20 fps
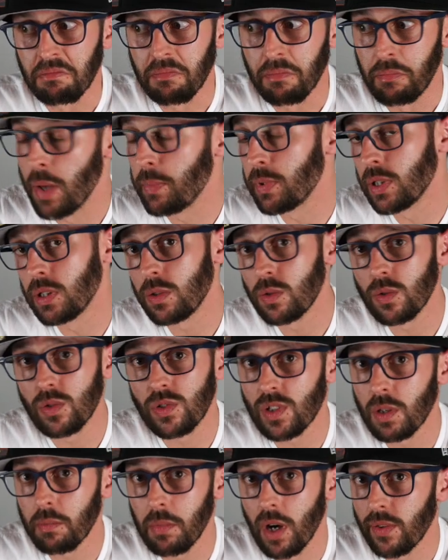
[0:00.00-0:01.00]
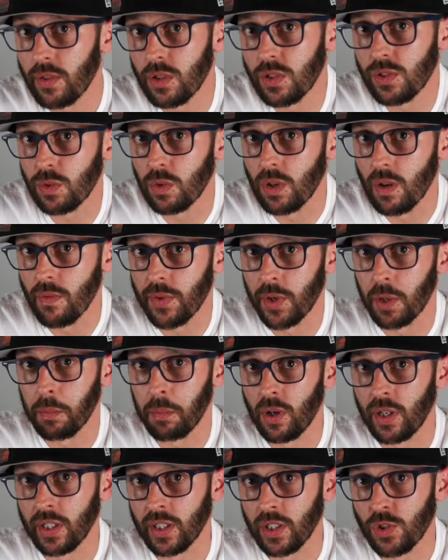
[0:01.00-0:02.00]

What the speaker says: Maybe you use some other sort of third-party